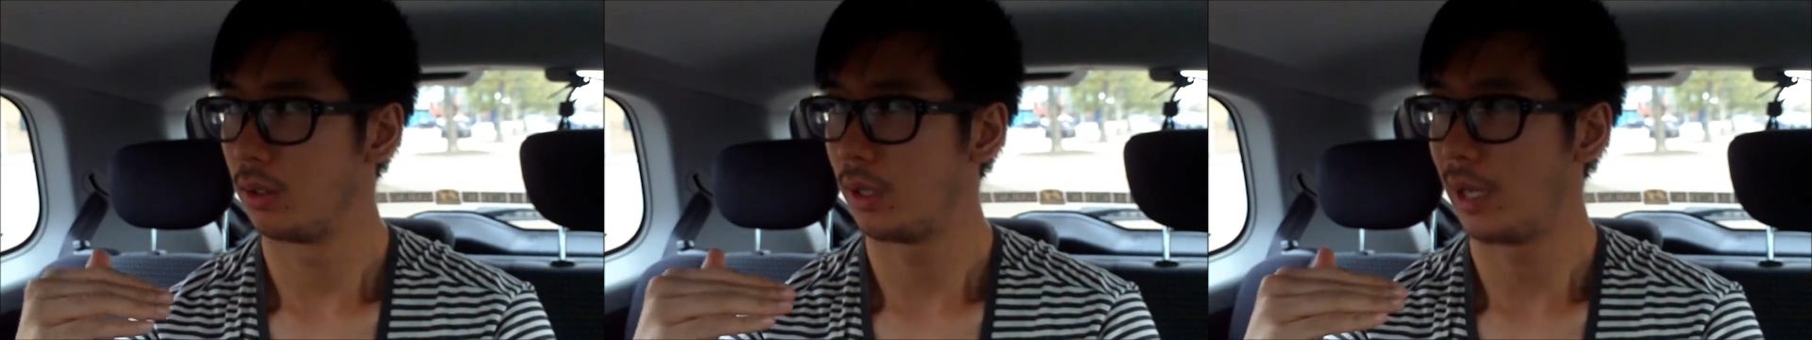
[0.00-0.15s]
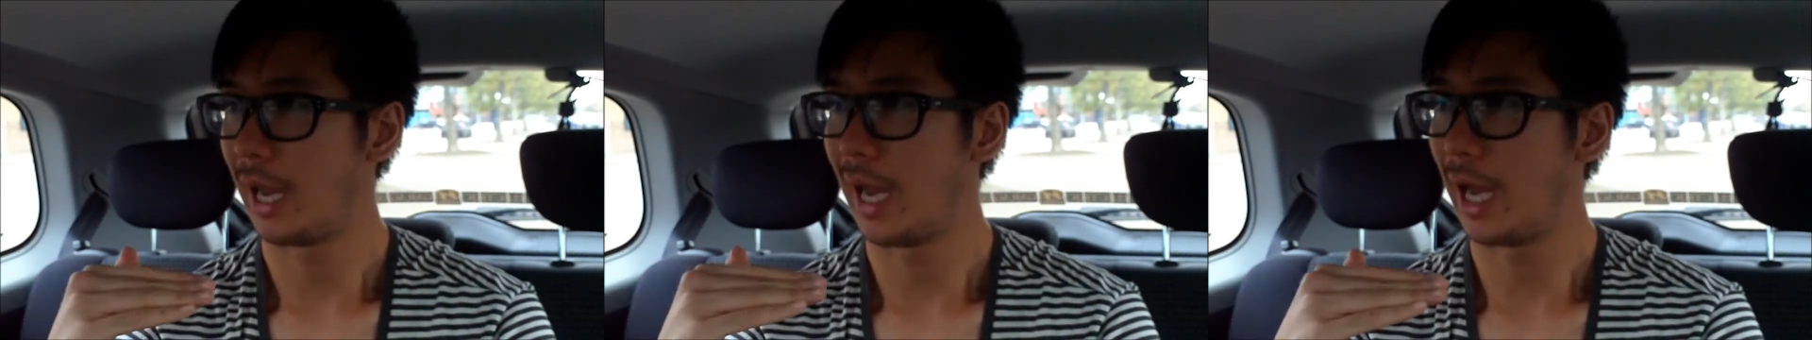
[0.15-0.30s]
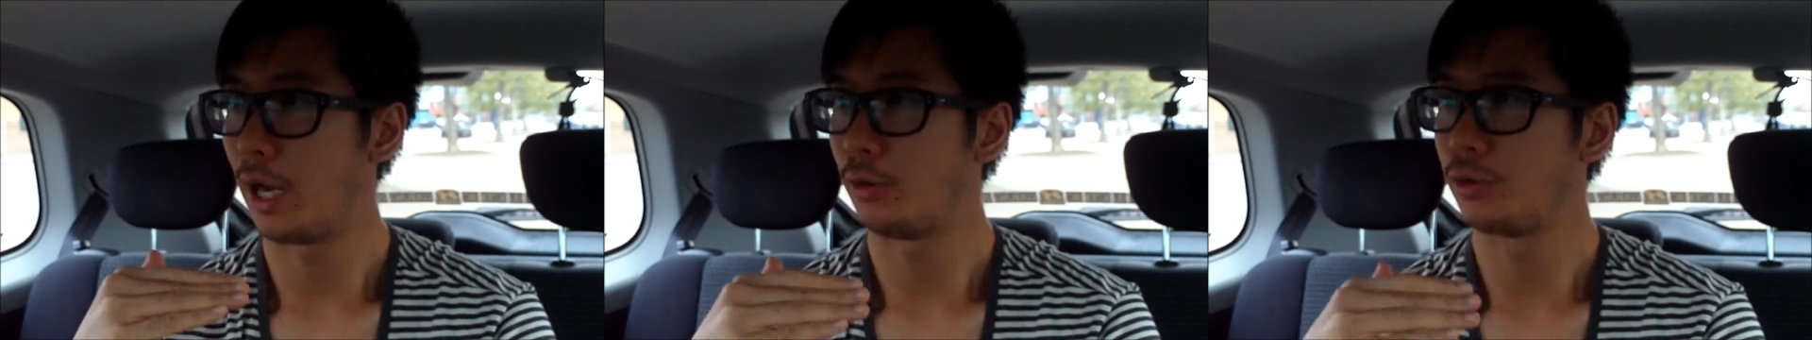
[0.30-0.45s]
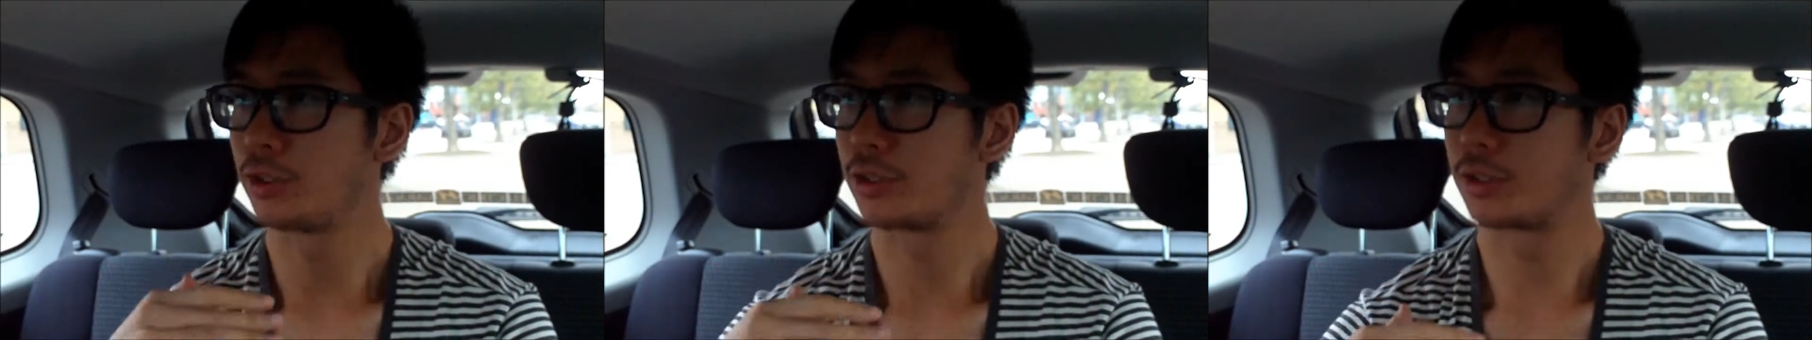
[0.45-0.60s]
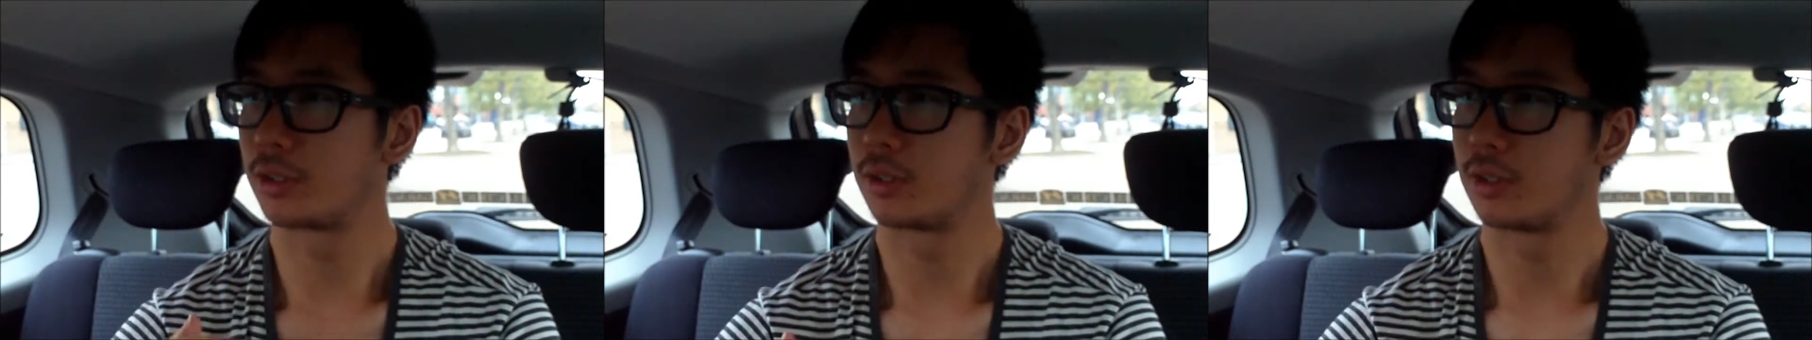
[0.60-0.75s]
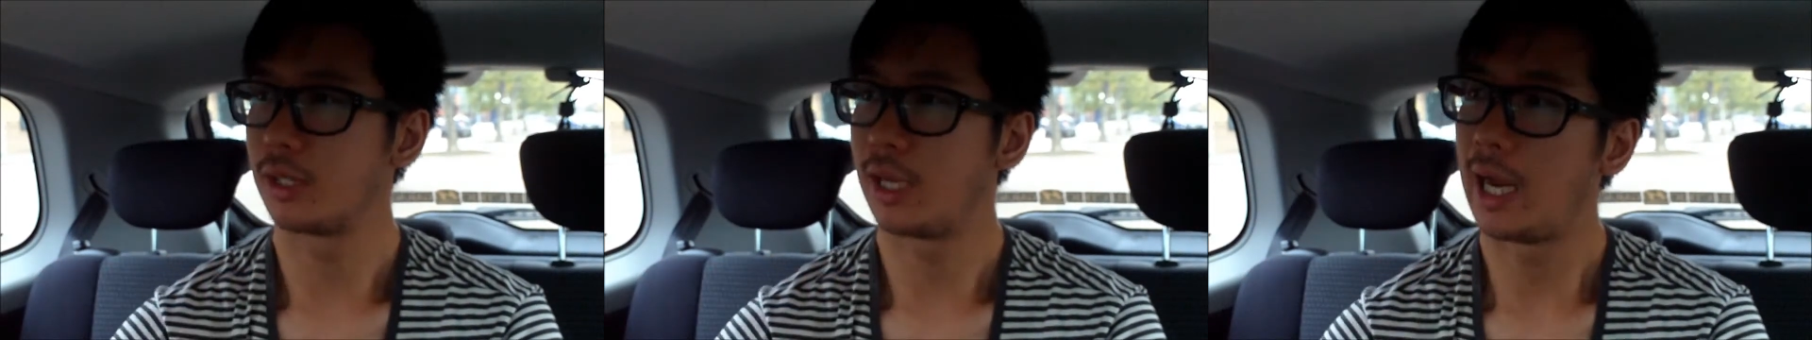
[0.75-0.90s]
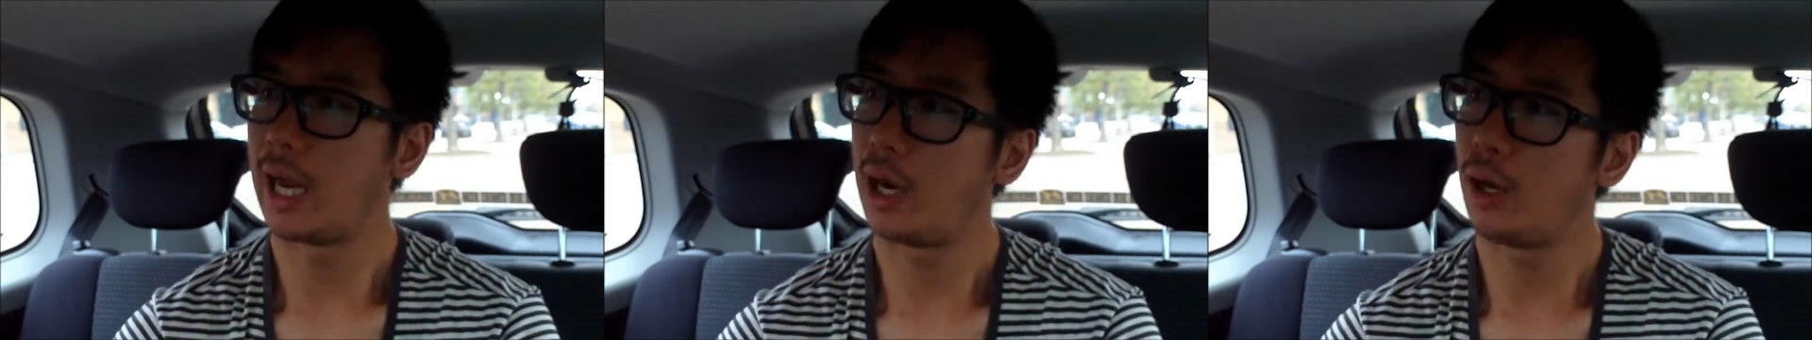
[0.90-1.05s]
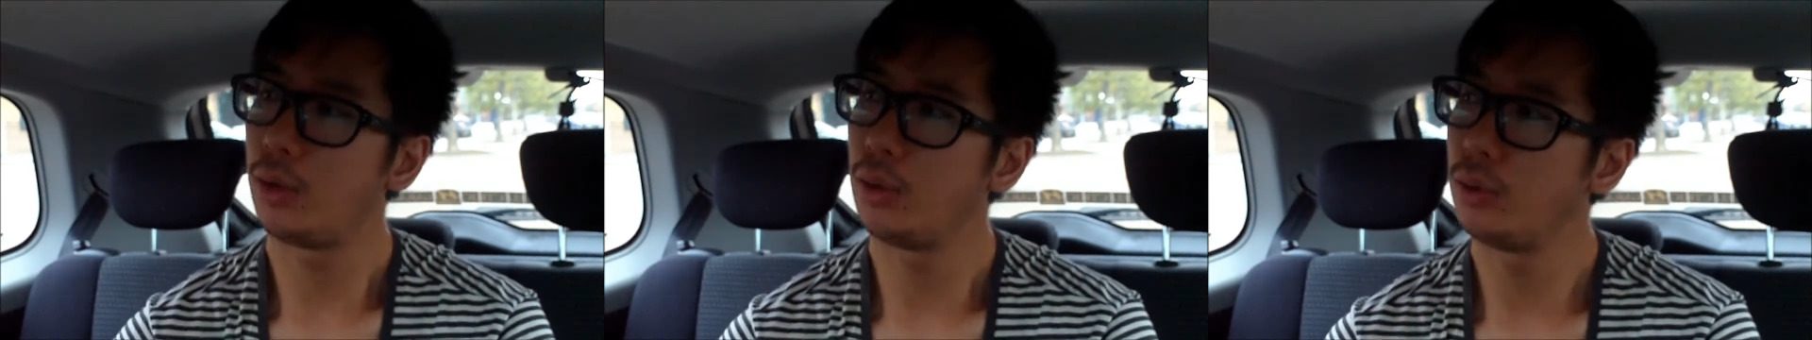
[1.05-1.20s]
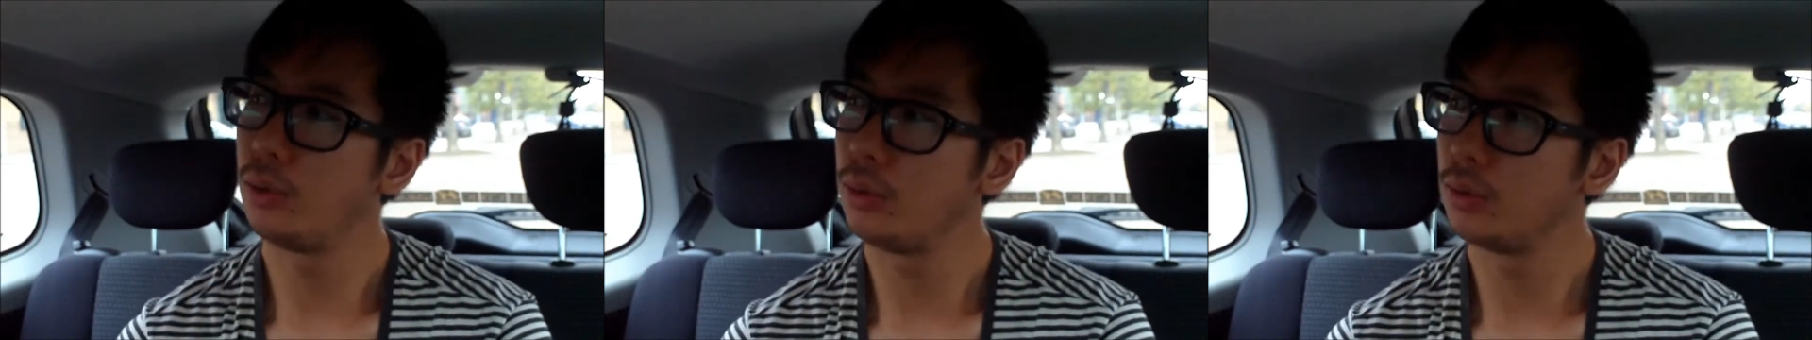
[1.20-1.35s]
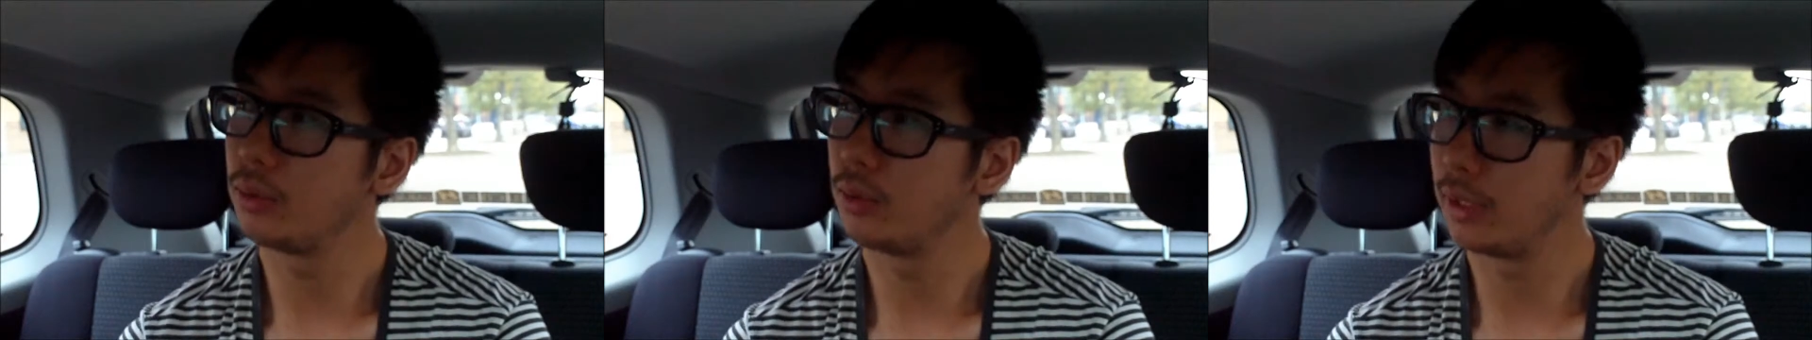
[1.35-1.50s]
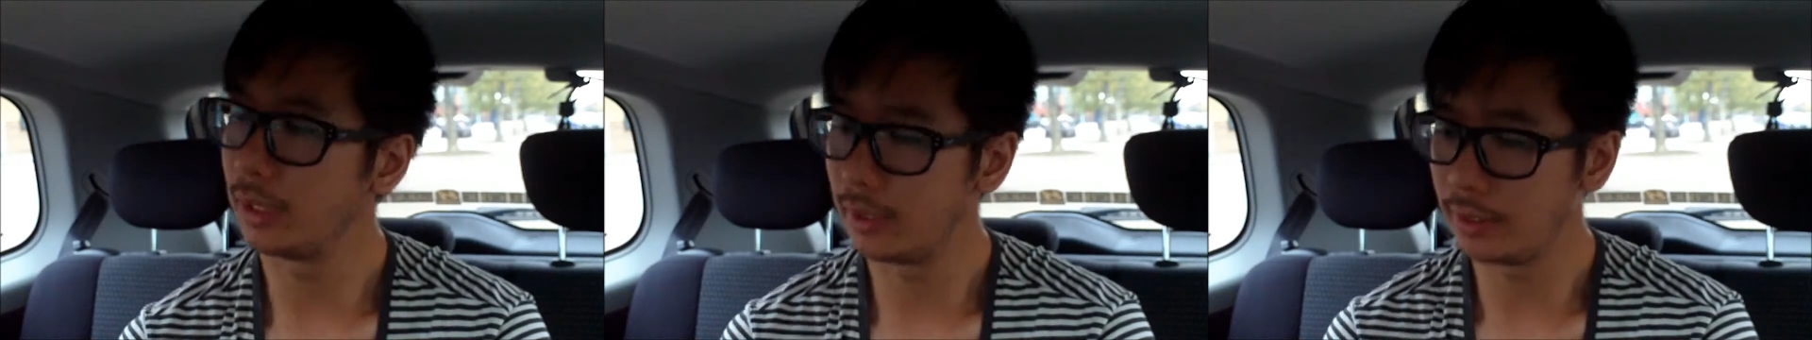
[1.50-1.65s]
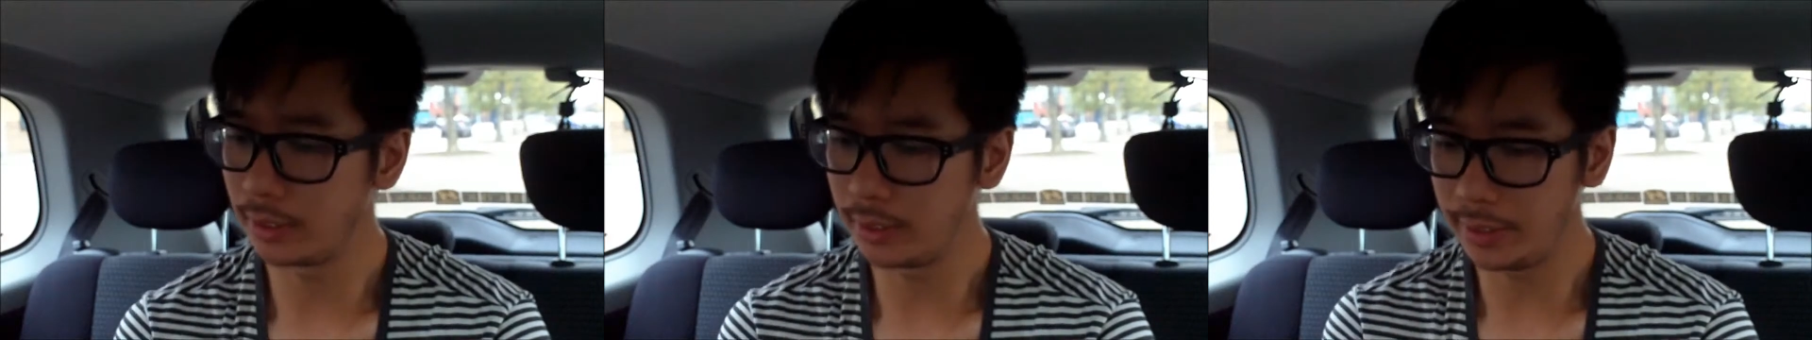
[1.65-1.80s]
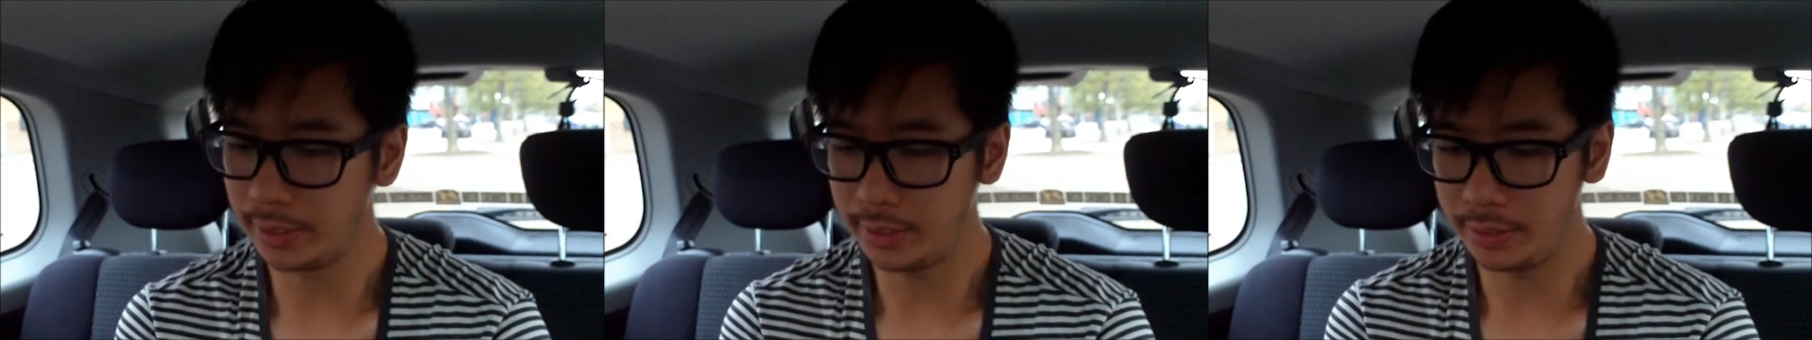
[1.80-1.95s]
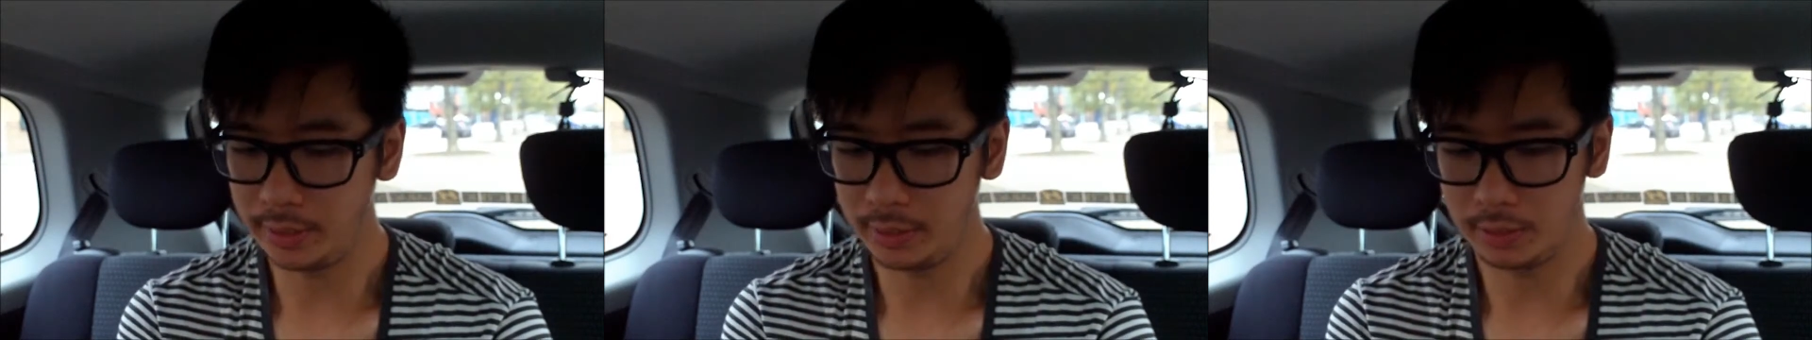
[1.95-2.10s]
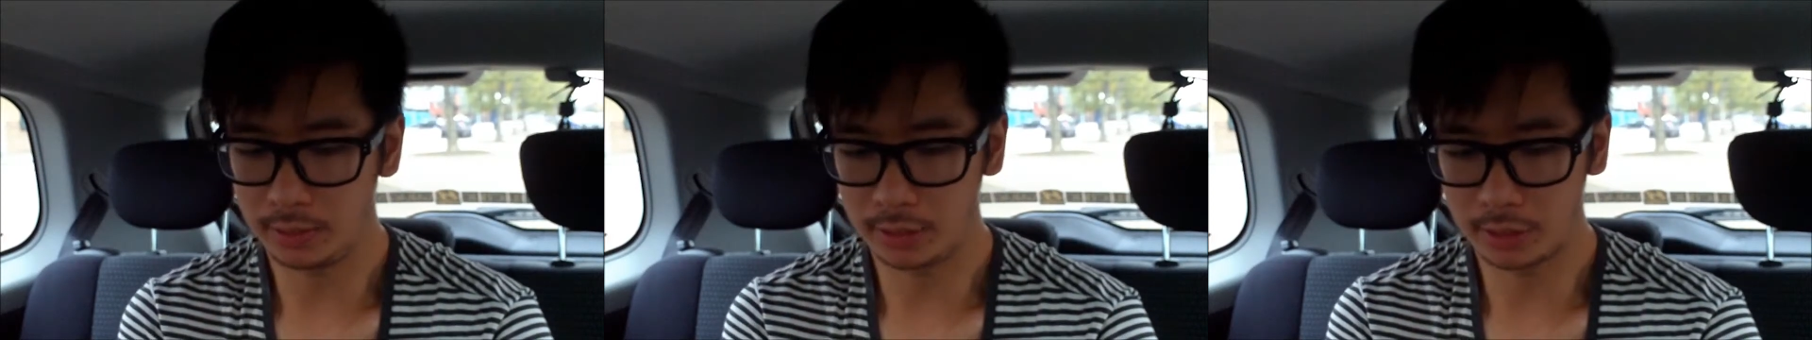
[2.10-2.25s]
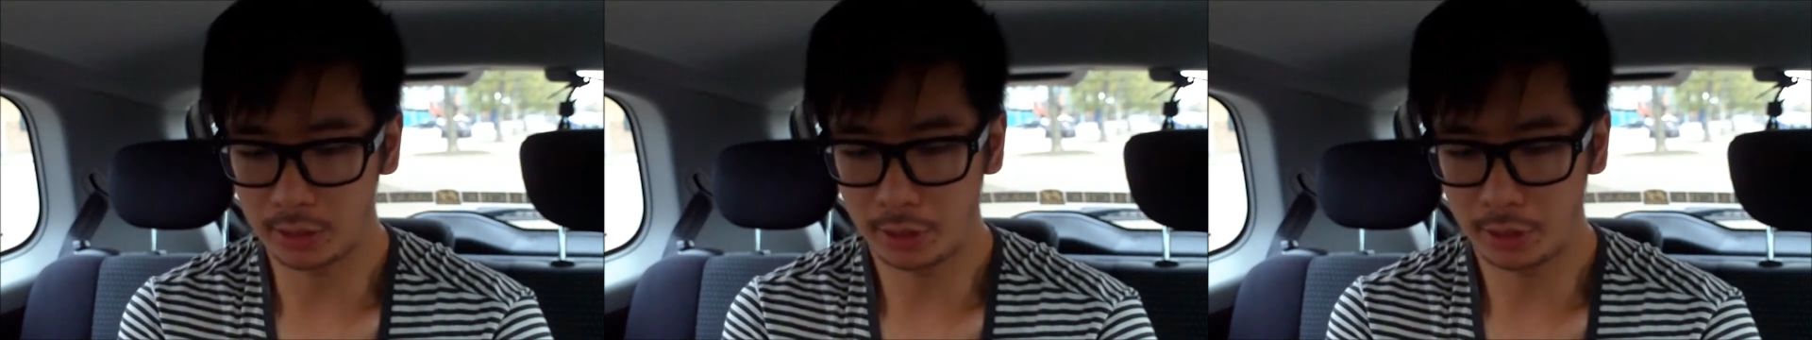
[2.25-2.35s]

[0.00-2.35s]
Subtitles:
how the